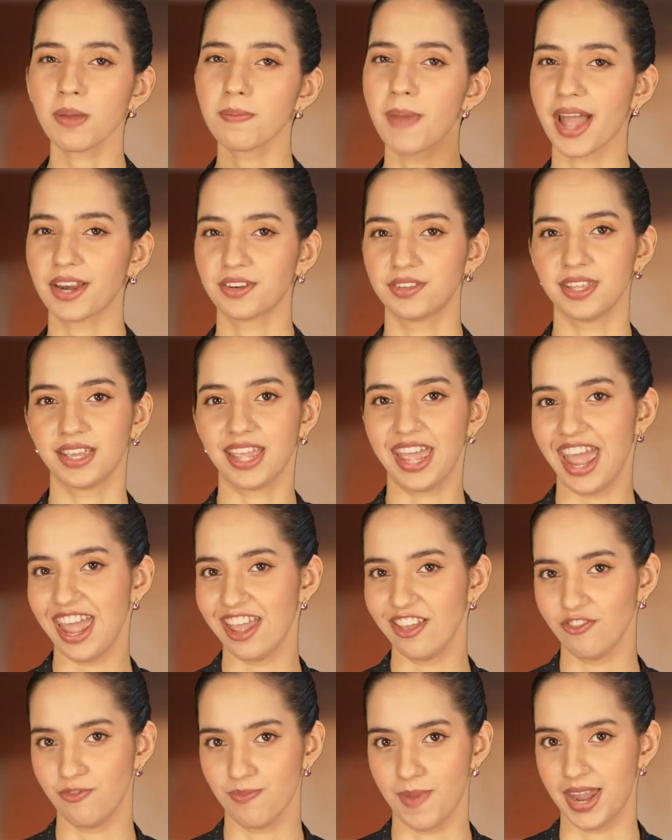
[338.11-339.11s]
back to the
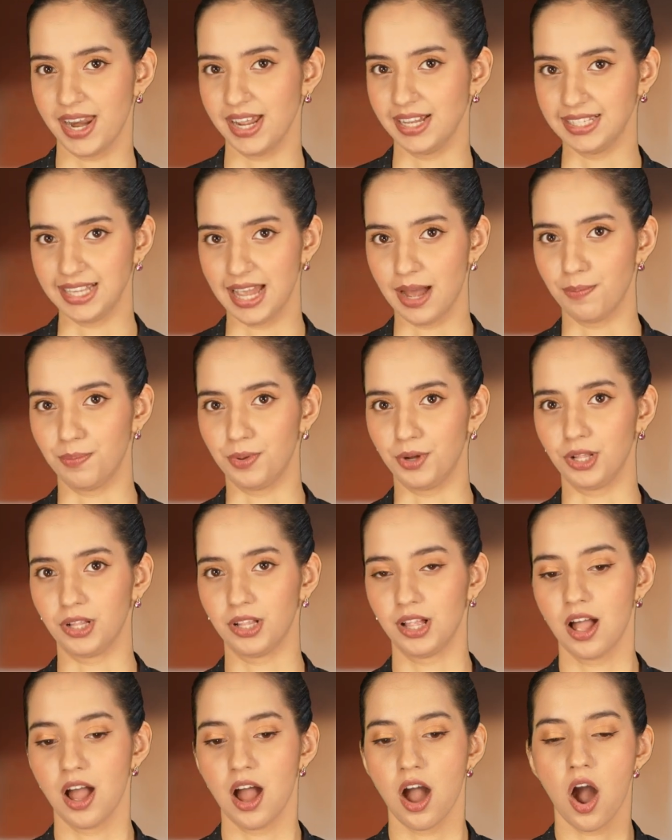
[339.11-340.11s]
caveman
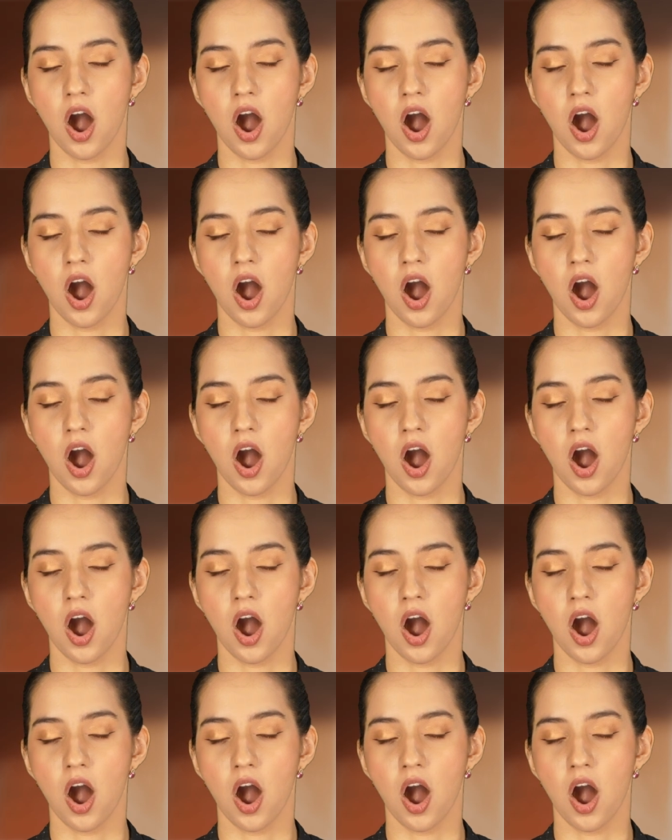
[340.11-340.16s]
example,